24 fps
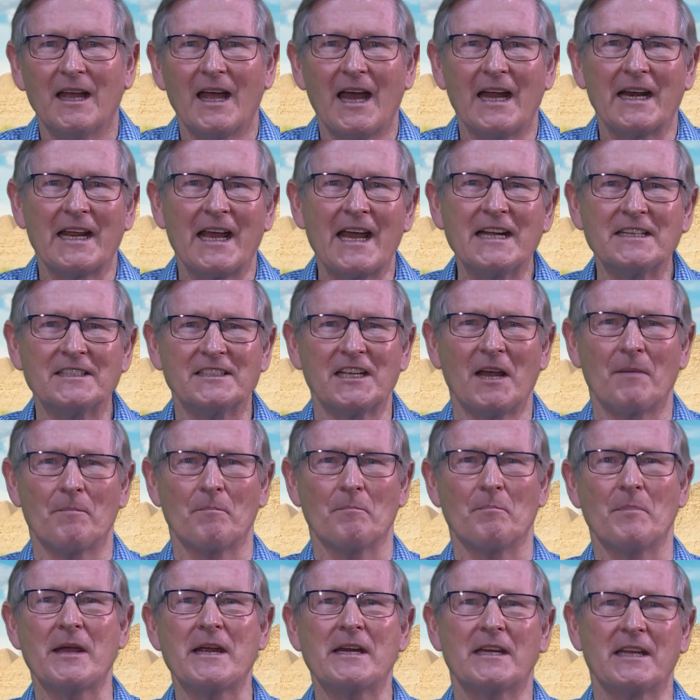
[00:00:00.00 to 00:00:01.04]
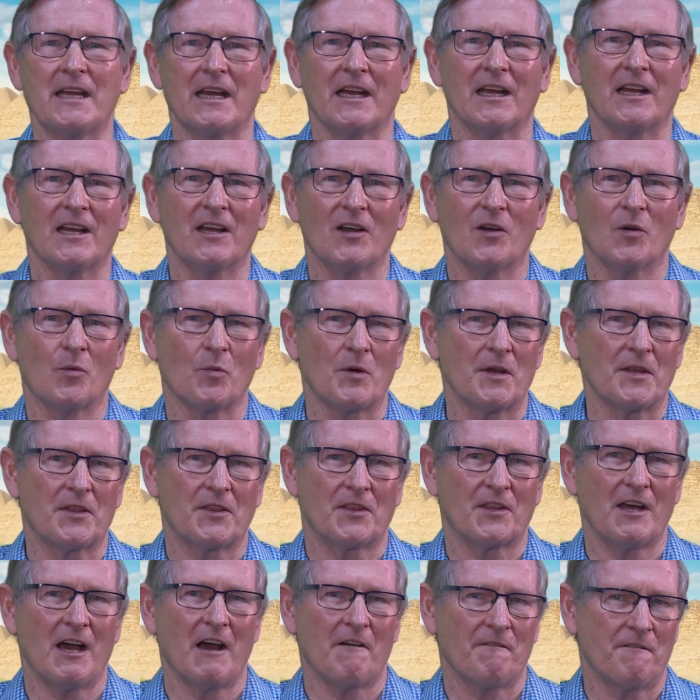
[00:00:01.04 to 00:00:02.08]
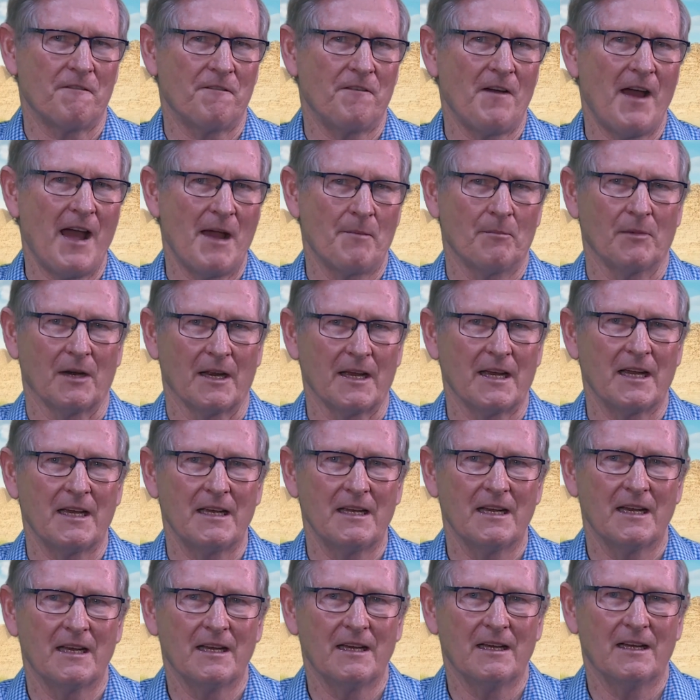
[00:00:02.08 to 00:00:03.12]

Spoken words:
and he ends up meeting with a family,